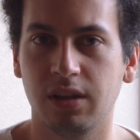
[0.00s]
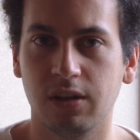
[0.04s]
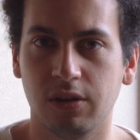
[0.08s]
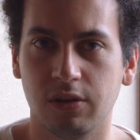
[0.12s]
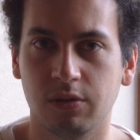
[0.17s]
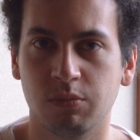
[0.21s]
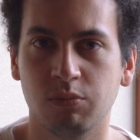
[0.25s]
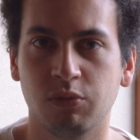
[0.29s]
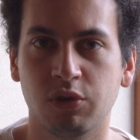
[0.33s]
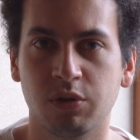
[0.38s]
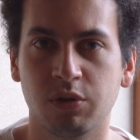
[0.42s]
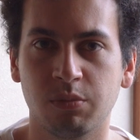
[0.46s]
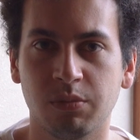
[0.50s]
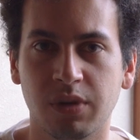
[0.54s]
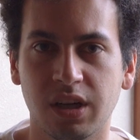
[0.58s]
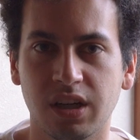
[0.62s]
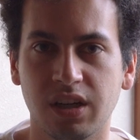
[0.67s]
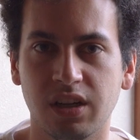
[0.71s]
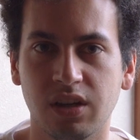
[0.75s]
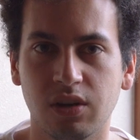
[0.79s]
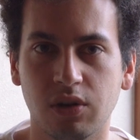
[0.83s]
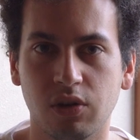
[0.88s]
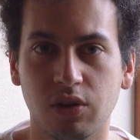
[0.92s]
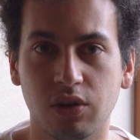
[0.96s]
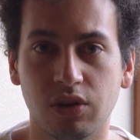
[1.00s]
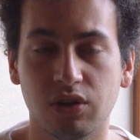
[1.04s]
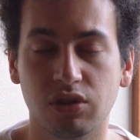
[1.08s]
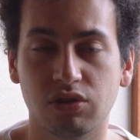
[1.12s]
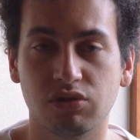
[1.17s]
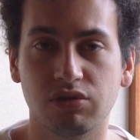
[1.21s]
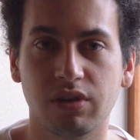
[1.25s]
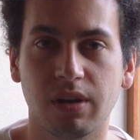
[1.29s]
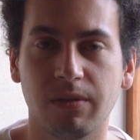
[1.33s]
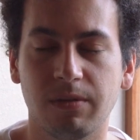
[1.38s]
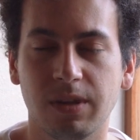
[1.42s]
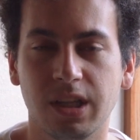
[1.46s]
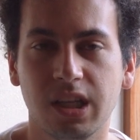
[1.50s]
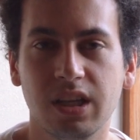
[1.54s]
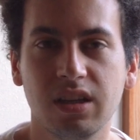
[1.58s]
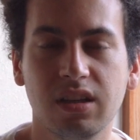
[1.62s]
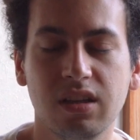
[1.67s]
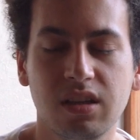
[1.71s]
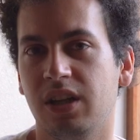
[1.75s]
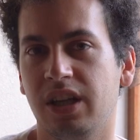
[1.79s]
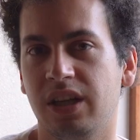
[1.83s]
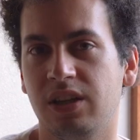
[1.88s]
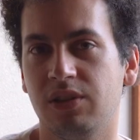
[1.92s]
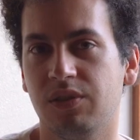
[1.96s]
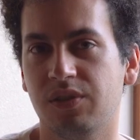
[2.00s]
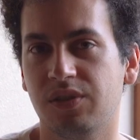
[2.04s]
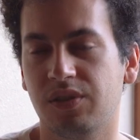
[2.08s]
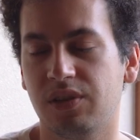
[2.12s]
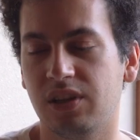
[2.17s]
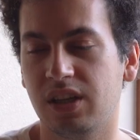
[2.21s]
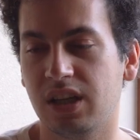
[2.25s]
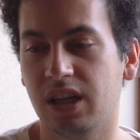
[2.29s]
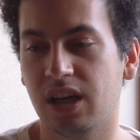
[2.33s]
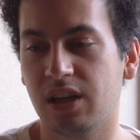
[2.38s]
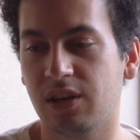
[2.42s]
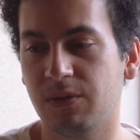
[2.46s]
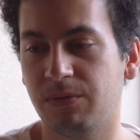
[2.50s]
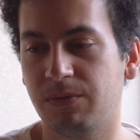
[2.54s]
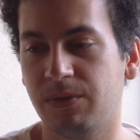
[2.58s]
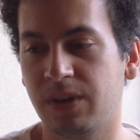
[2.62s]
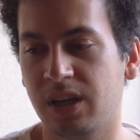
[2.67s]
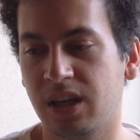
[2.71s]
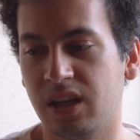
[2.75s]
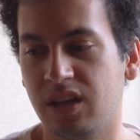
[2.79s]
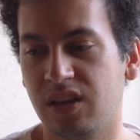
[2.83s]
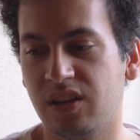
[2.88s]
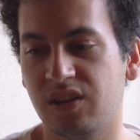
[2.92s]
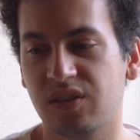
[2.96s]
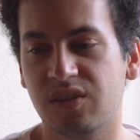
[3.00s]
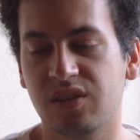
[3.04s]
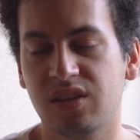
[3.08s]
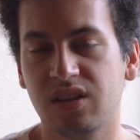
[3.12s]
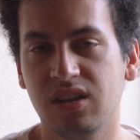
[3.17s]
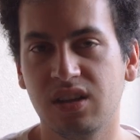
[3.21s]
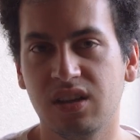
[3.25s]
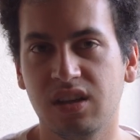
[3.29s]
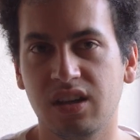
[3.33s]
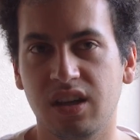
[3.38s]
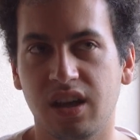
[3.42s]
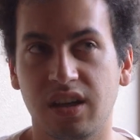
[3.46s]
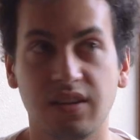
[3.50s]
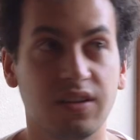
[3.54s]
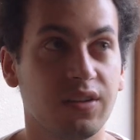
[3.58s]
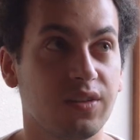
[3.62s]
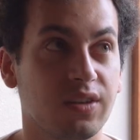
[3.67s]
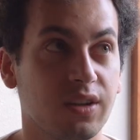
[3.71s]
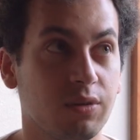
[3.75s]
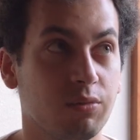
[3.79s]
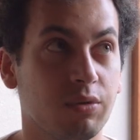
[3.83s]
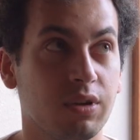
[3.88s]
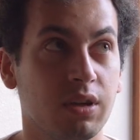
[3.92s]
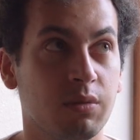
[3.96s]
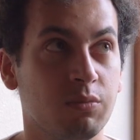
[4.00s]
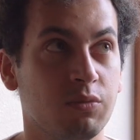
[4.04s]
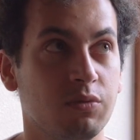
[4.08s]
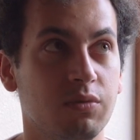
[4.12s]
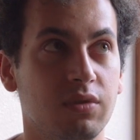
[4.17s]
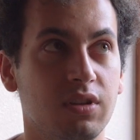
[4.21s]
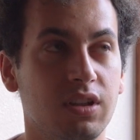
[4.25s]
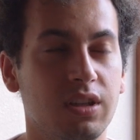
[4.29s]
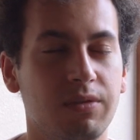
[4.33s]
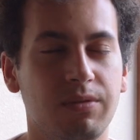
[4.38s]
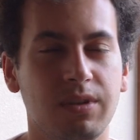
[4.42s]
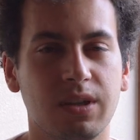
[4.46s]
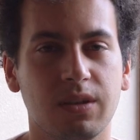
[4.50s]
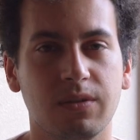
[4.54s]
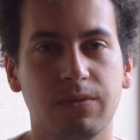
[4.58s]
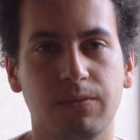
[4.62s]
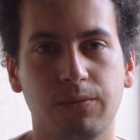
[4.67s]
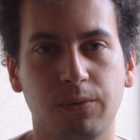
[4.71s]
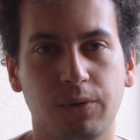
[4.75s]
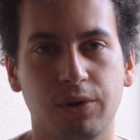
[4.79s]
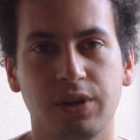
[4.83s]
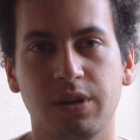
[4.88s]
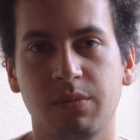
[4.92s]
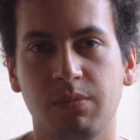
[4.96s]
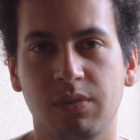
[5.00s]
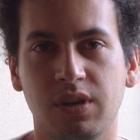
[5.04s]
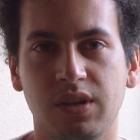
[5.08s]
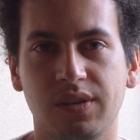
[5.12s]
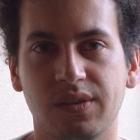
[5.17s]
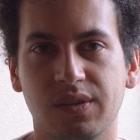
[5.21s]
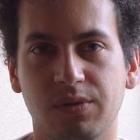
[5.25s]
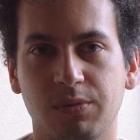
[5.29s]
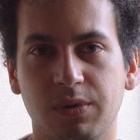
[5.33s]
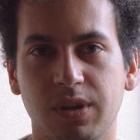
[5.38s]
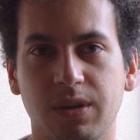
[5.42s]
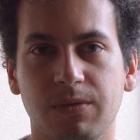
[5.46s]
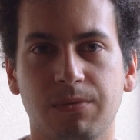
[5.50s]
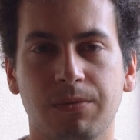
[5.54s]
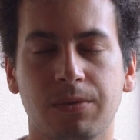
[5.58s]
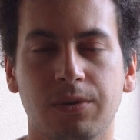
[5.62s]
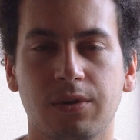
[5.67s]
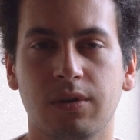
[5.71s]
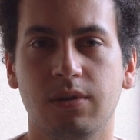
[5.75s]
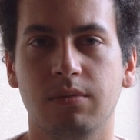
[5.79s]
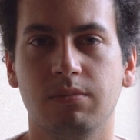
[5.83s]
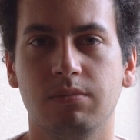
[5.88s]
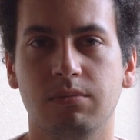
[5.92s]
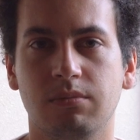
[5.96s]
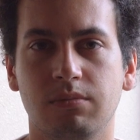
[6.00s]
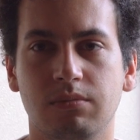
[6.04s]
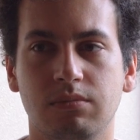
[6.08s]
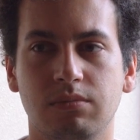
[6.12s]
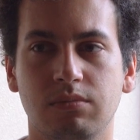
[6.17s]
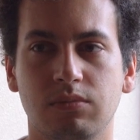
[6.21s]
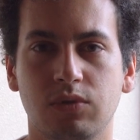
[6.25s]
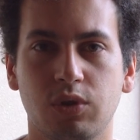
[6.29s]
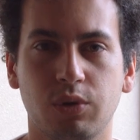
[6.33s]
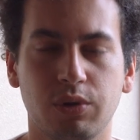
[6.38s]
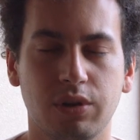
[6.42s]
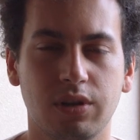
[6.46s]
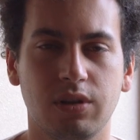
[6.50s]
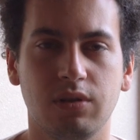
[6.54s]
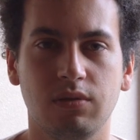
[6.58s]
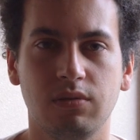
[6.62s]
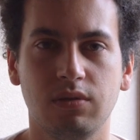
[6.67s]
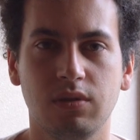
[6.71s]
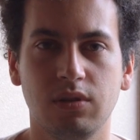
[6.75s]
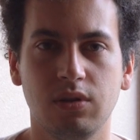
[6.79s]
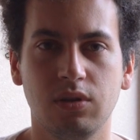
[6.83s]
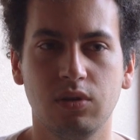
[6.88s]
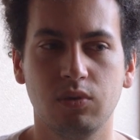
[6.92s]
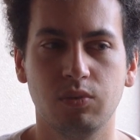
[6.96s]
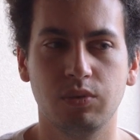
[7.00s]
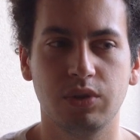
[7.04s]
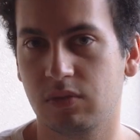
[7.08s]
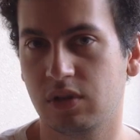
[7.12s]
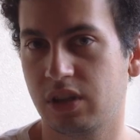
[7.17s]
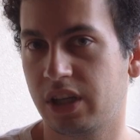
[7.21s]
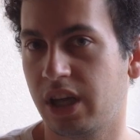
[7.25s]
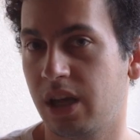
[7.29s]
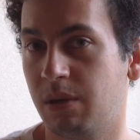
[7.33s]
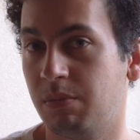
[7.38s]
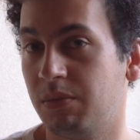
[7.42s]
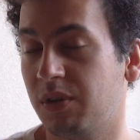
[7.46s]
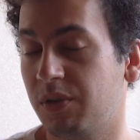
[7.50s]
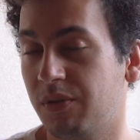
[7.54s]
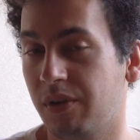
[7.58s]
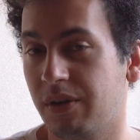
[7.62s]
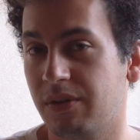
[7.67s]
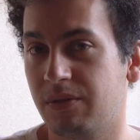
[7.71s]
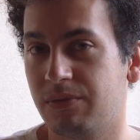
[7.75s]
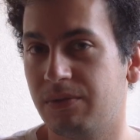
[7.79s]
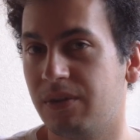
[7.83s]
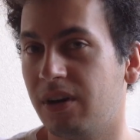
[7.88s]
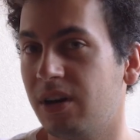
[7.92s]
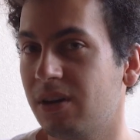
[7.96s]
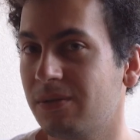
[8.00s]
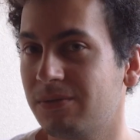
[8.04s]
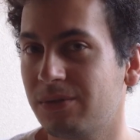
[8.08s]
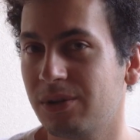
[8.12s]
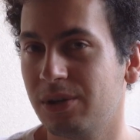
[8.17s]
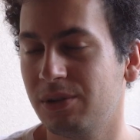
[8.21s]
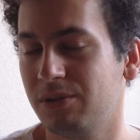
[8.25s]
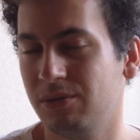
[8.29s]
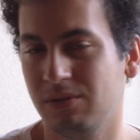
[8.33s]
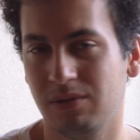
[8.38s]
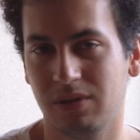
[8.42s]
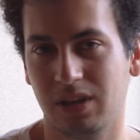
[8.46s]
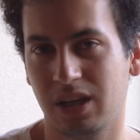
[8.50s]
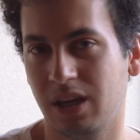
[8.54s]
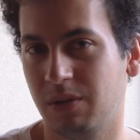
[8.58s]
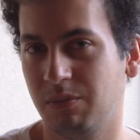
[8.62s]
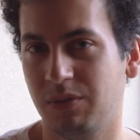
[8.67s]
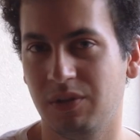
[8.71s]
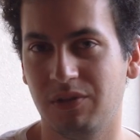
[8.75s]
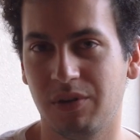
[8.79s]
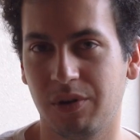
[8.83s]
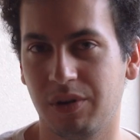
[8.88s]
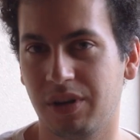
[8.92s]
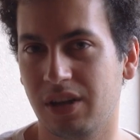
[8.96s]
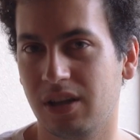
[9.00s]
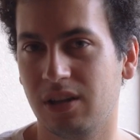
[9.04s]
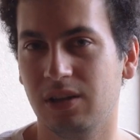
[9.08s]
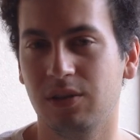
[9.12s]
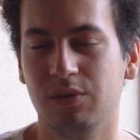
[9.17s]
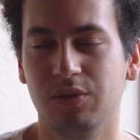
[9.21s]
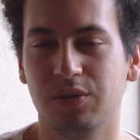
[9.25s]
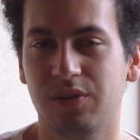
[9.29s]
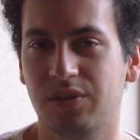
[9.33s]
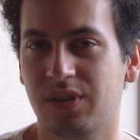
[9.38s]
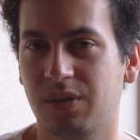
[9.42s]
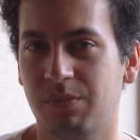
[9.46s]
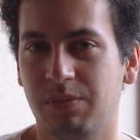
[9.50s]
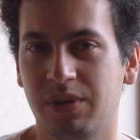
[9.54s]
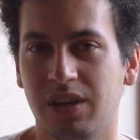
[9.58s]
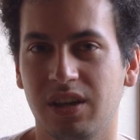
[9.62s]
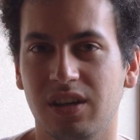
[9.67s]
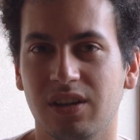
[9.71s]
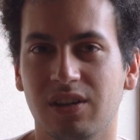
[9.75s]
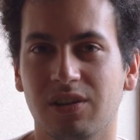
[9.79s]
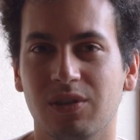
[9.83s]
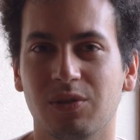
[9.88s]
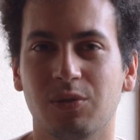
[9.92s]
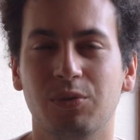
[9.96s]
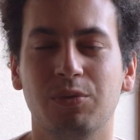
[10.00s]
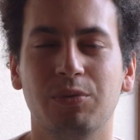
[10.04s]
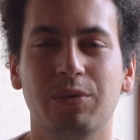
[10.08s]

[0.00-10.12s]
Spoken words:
a lot more money on traveling. And also the other thing is, as I said, we are living 40 minutes away from Tokyo. It can be very far for you, it can be very close depending on